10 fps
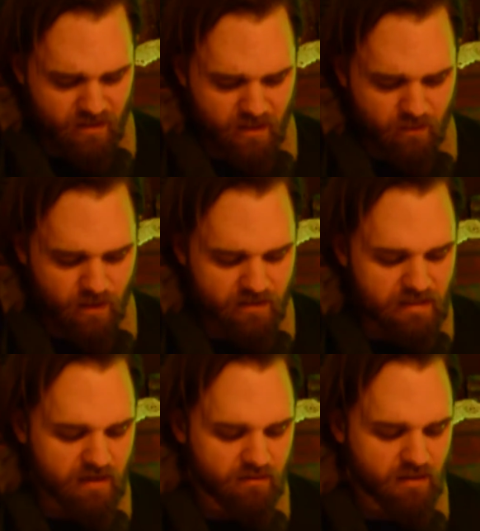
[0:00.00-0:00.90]
he went
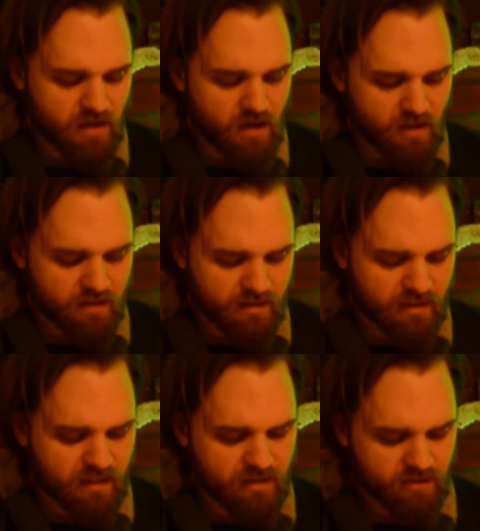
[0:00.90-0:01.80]
down to the hall into the
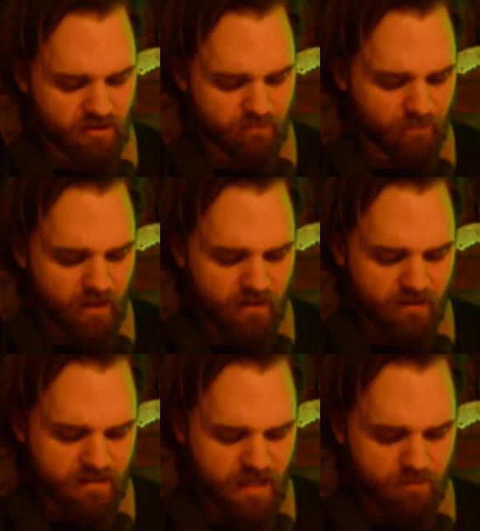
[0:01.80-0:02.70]
kitchen.
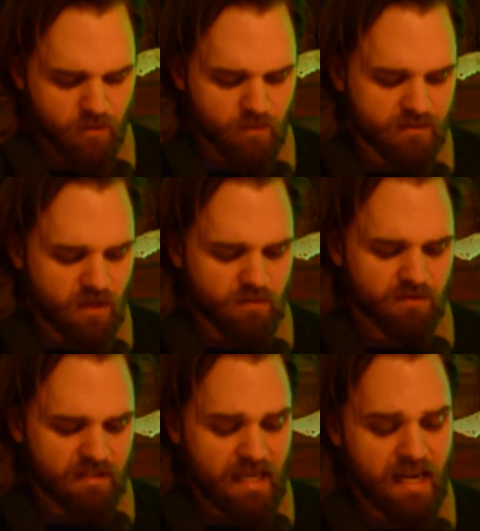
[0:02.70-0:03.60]
The table was
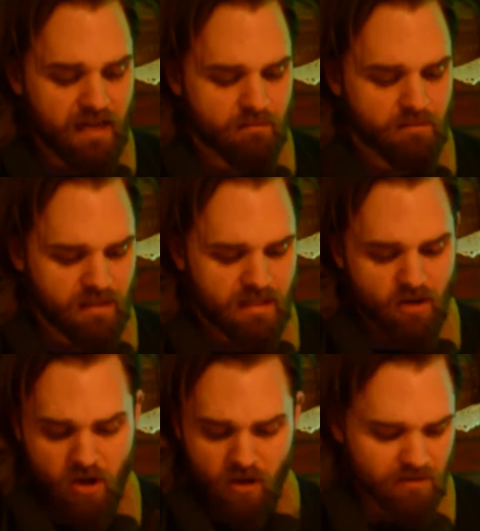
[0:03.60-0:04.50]
almost hidden beneath
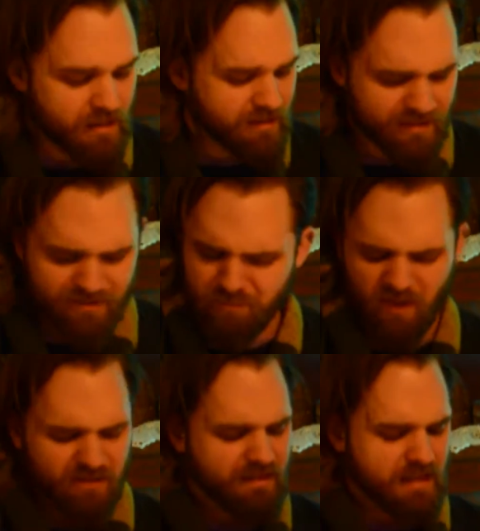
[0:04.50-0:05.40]
all Dudley's
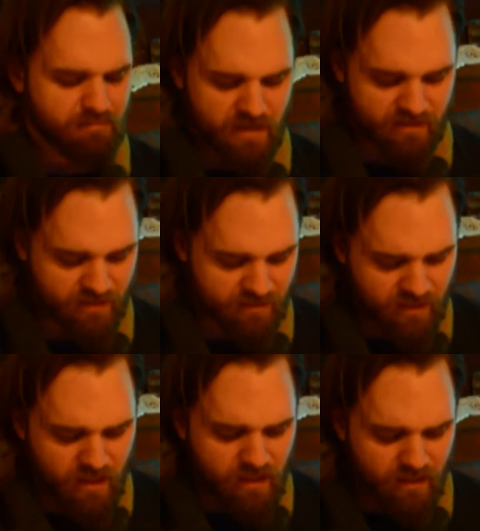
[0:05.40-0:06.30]
birthday presents.
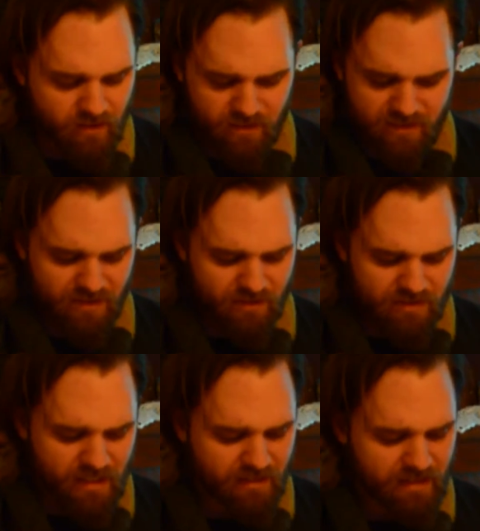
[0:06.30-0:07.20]
It looked as though
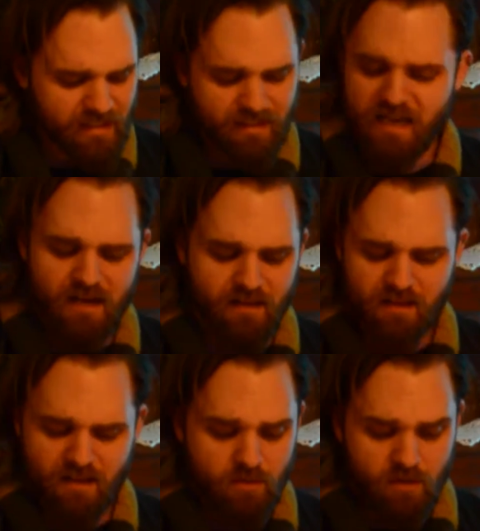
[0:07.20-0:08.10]
Dudley had gotten
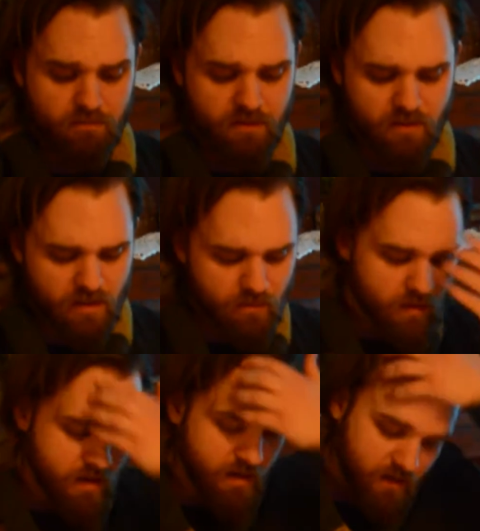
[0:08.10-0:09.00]
the new computer he
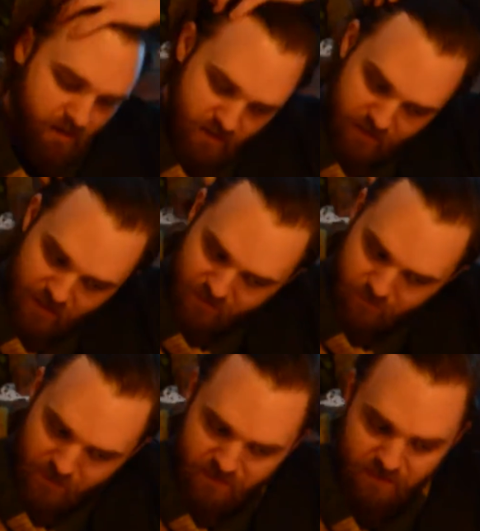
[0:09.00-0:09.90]
wanted, not
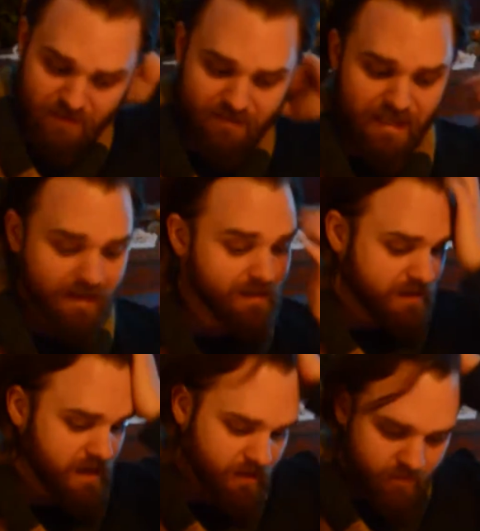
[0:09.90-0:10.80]
to mention the second
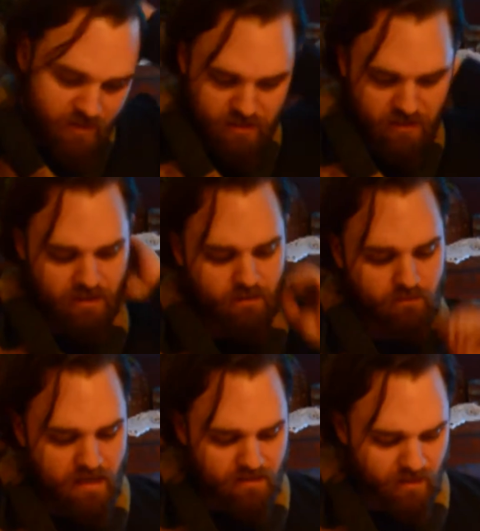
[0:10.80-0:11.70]
television and the
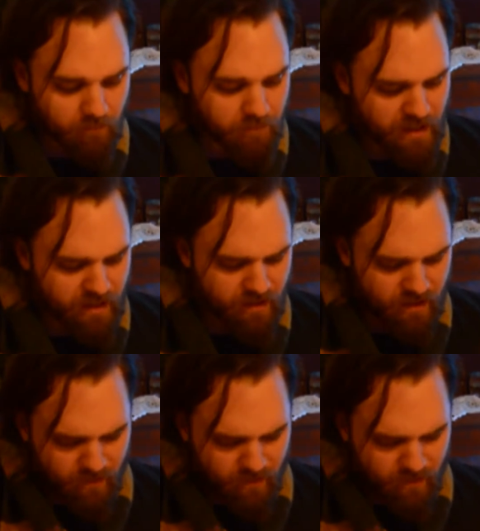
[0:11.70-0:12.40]
racing bike.